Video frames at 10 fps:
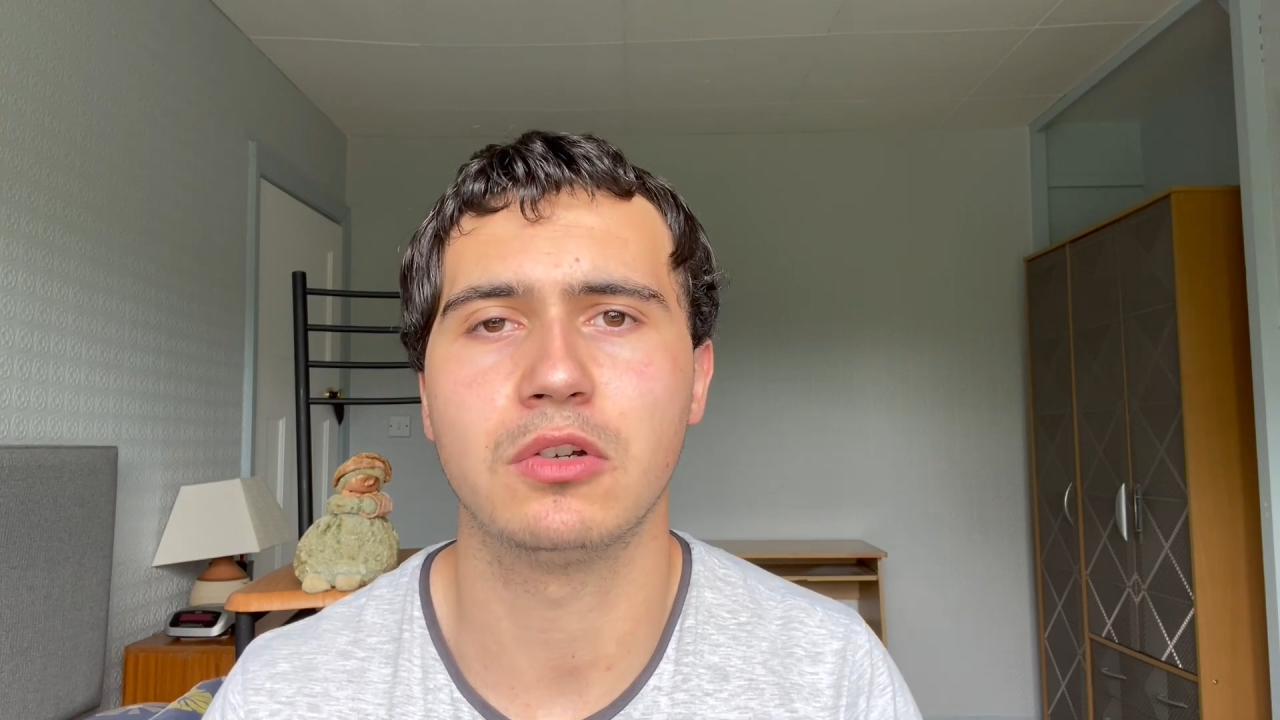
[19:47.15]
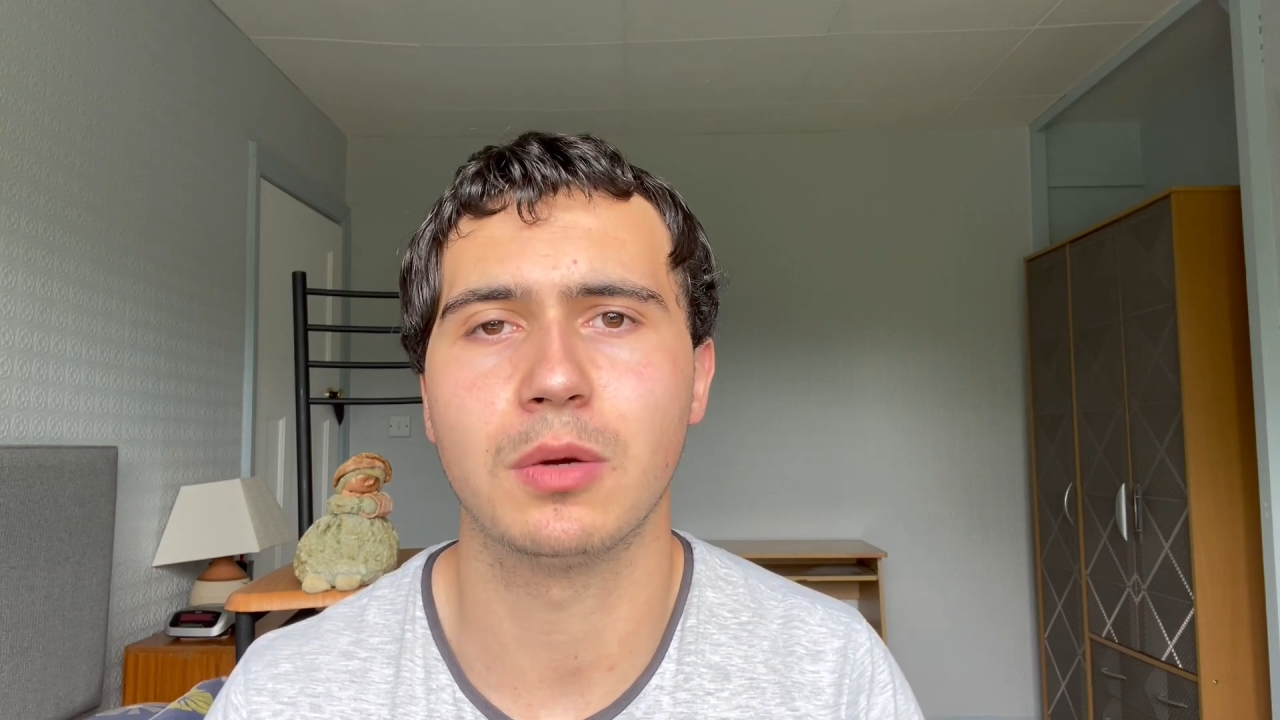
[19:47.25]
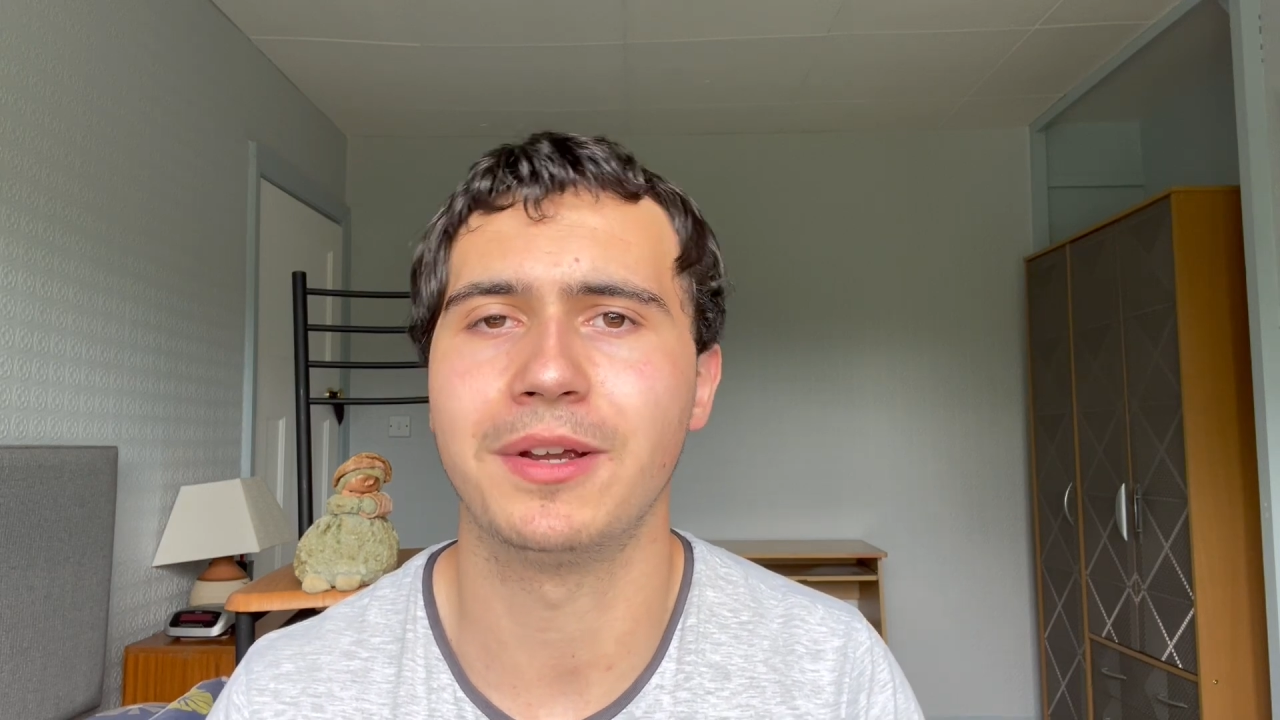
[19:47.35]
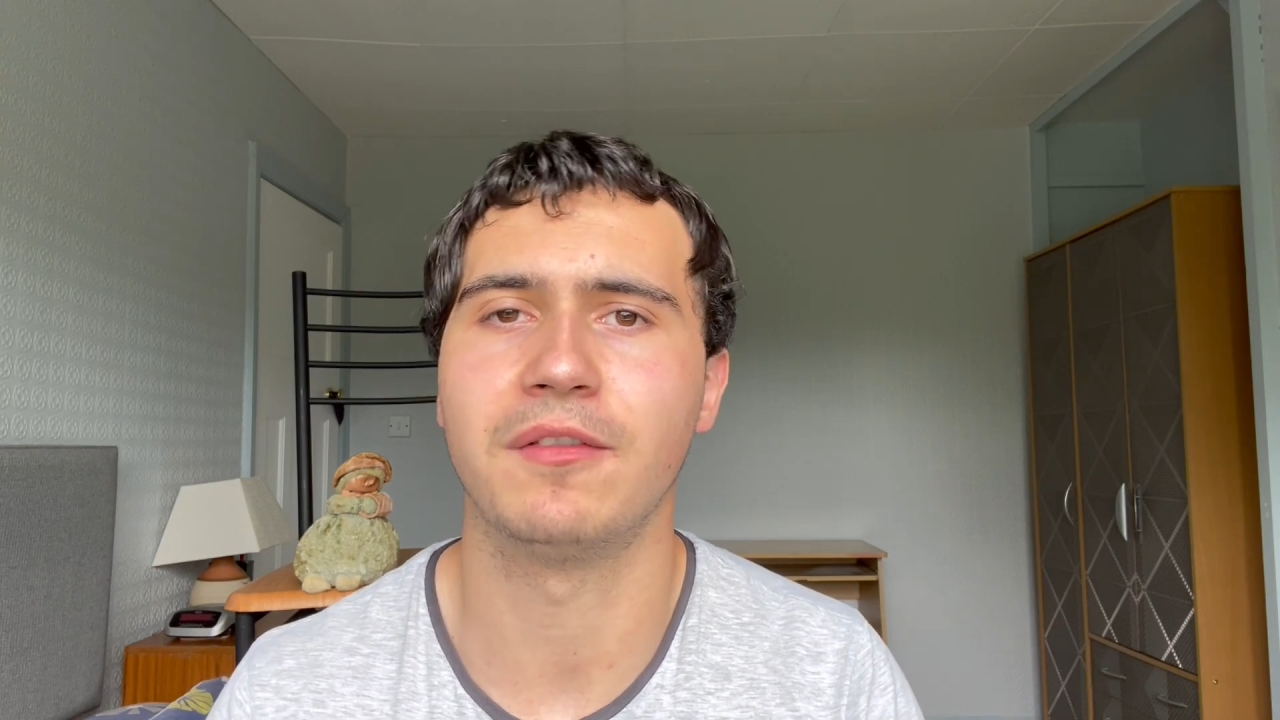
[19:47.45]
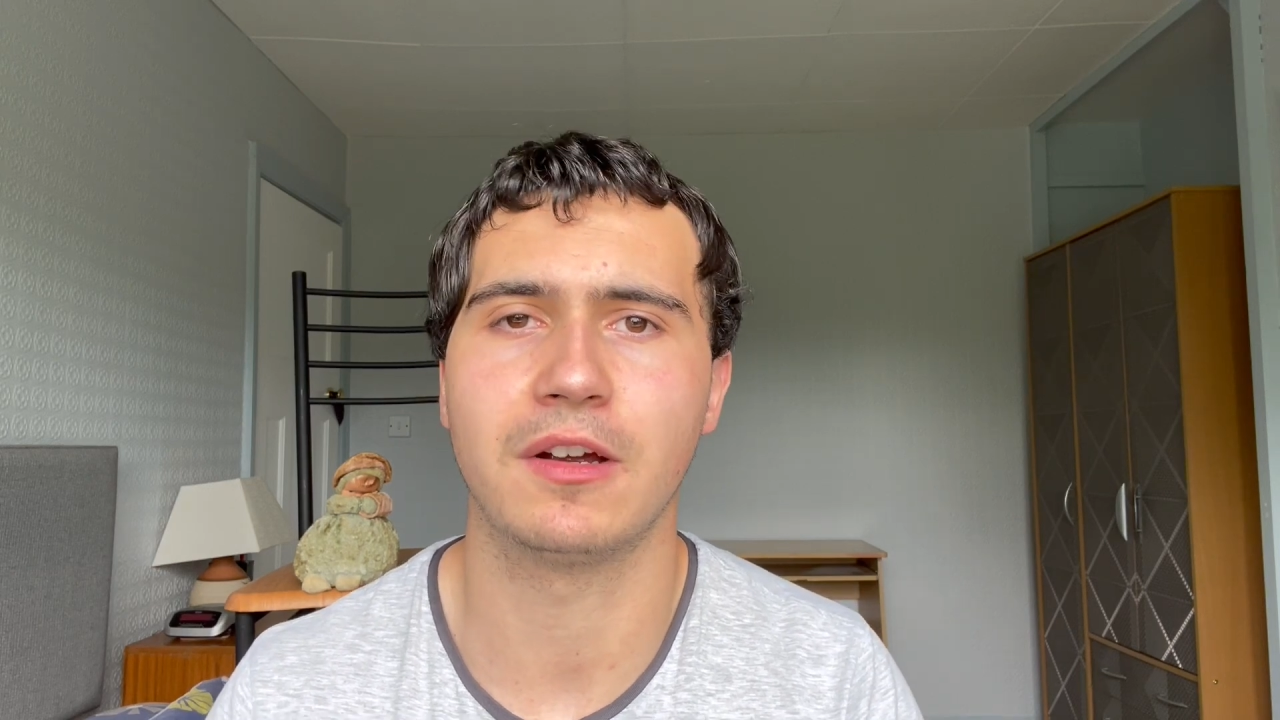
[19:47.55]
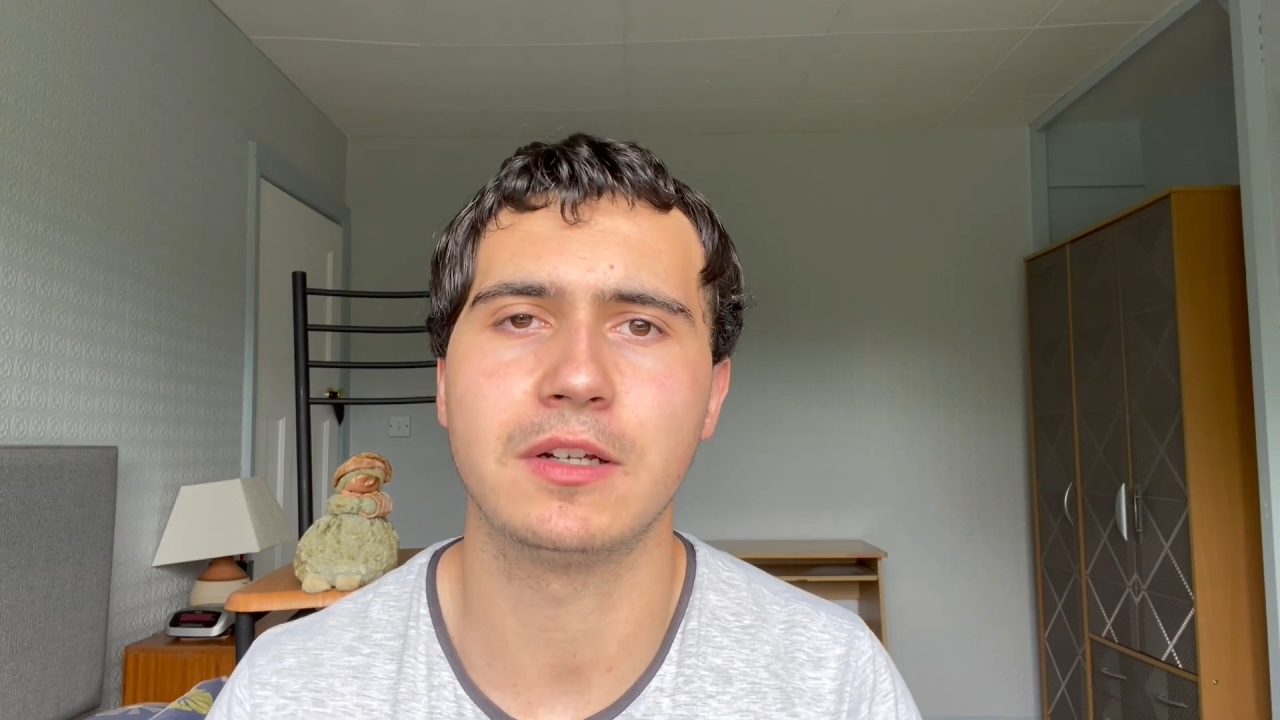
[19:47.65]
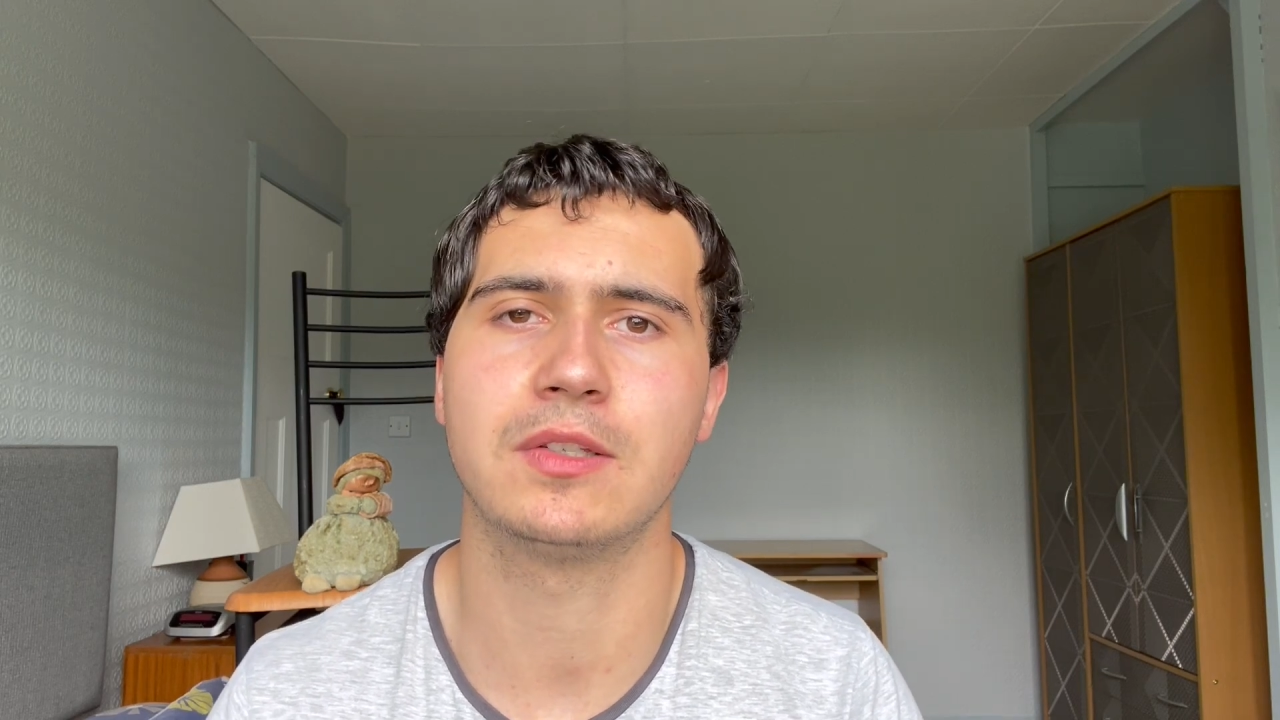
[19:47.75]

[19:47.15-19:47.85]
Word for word: coming very